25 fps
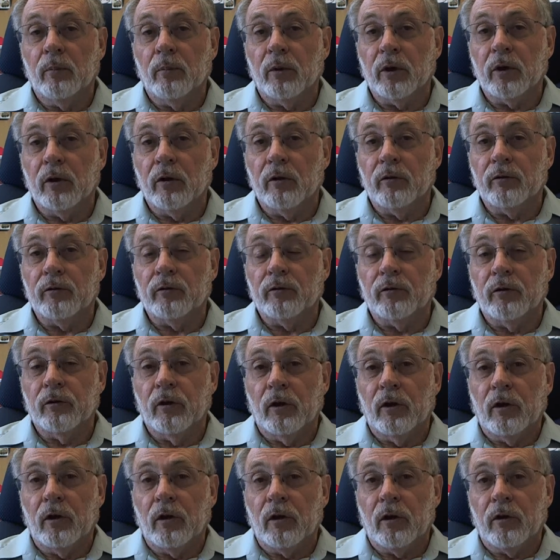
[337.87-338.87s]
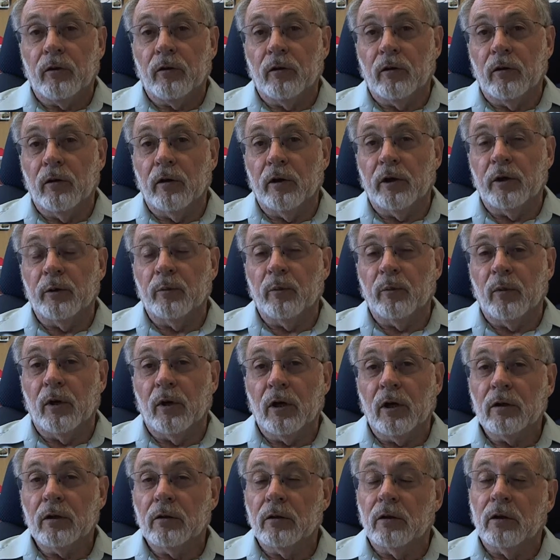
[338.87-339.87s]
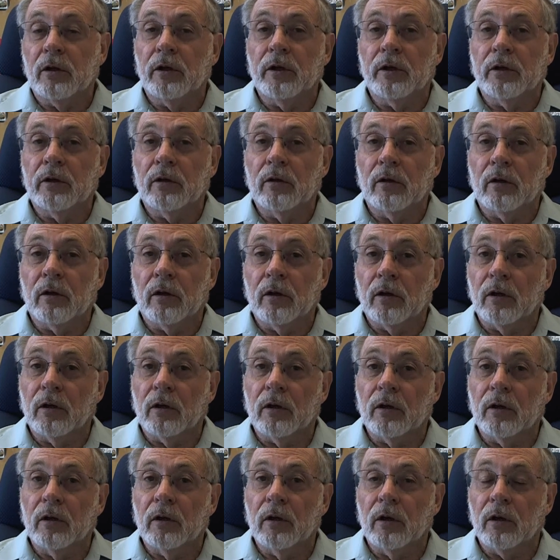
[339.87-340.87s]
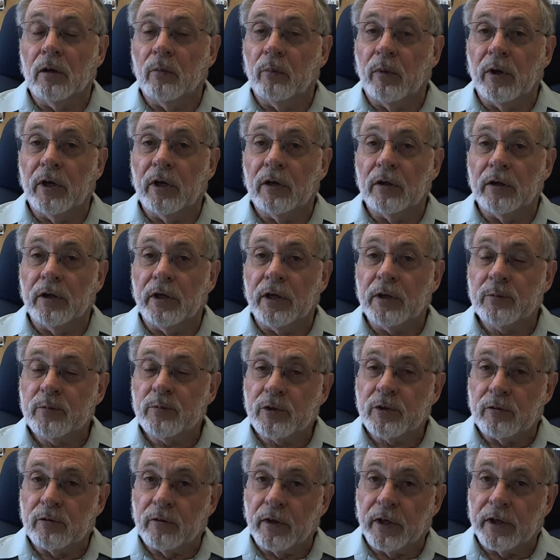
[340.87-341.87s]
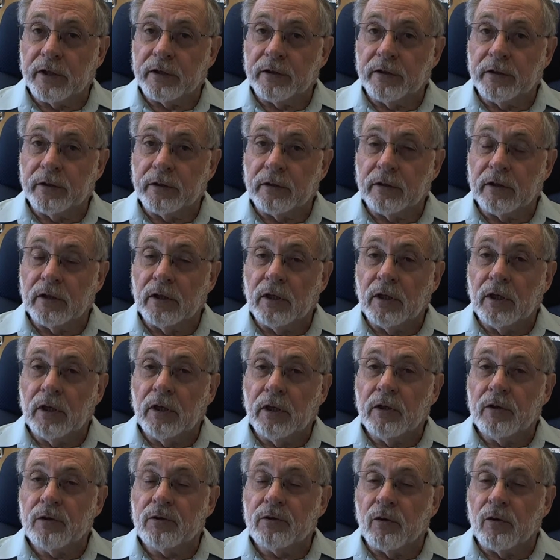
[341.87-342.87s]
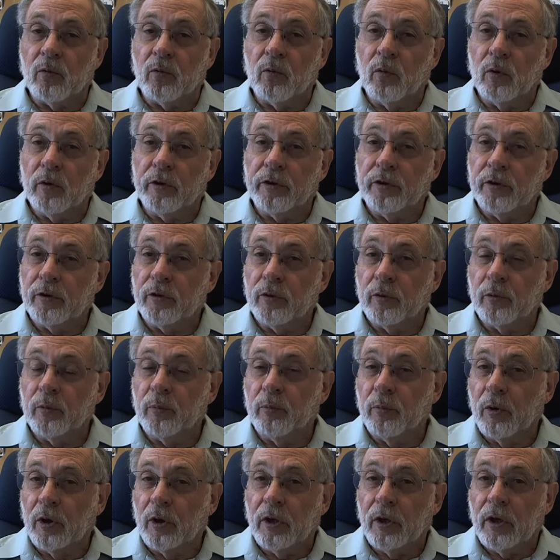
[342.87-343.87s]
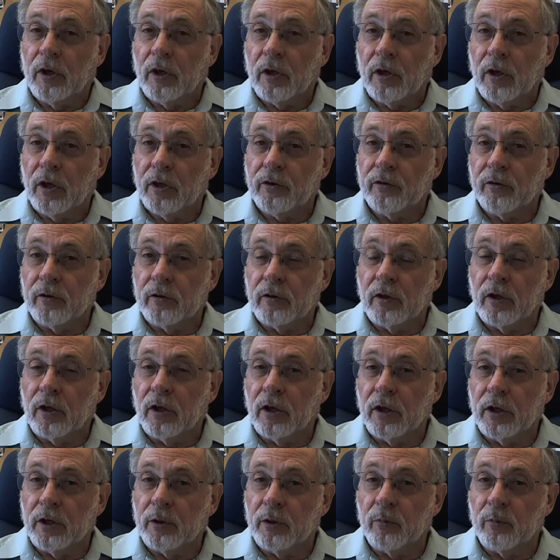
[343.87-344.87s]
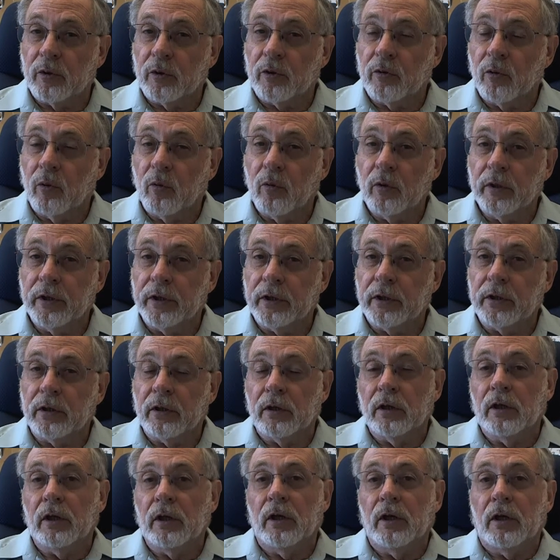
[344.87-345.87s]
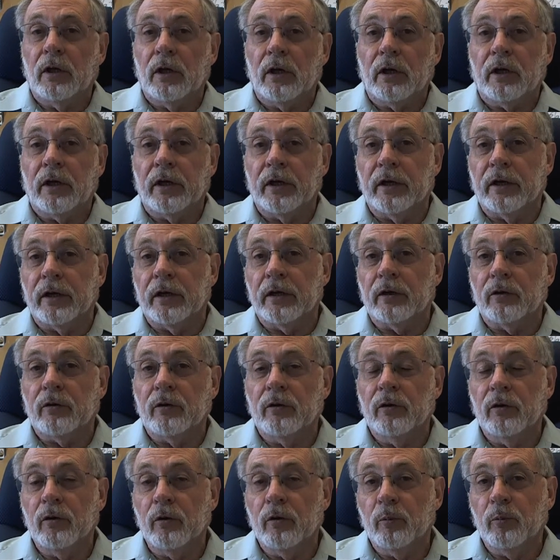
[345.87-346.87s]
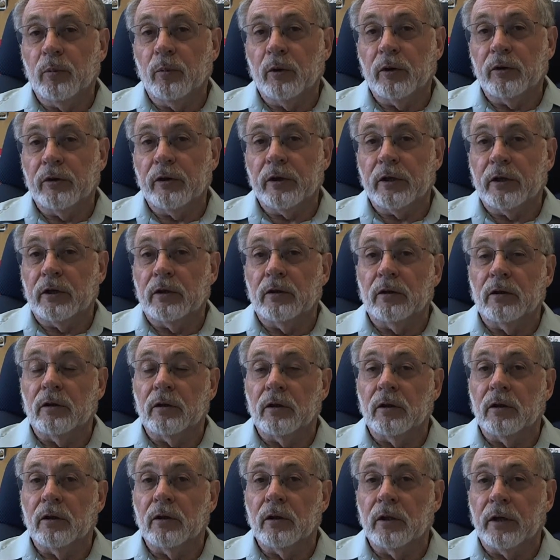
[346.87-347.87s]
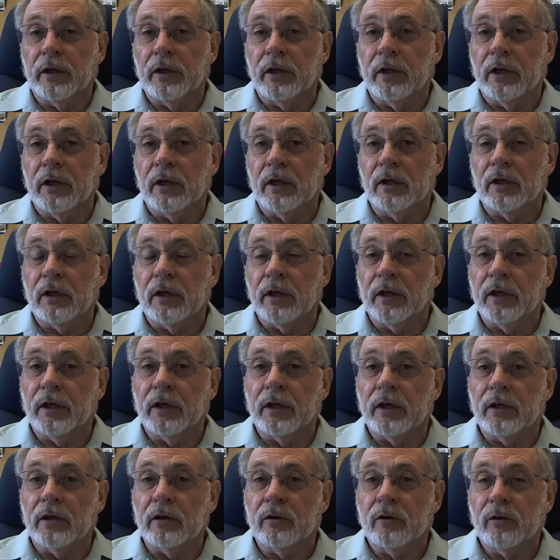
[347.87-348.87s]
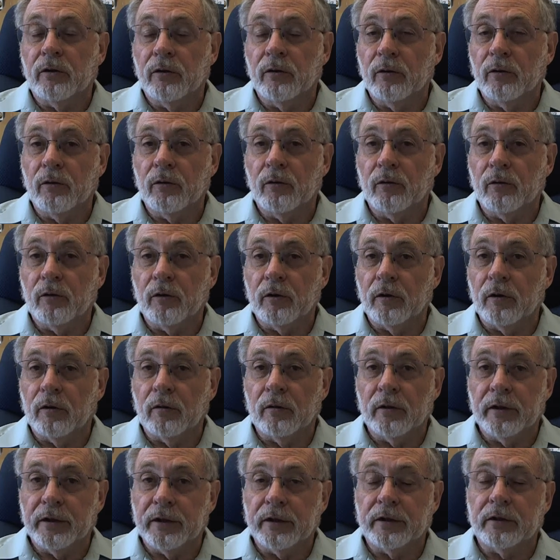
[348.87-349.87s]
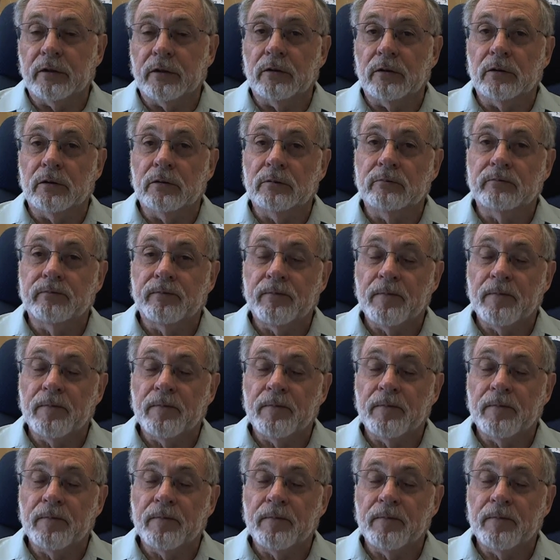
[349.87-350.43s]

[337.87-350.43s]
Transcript: because theory and modeling are about abstracting. So where do you cut the line between getting too particular and getting too theoretical?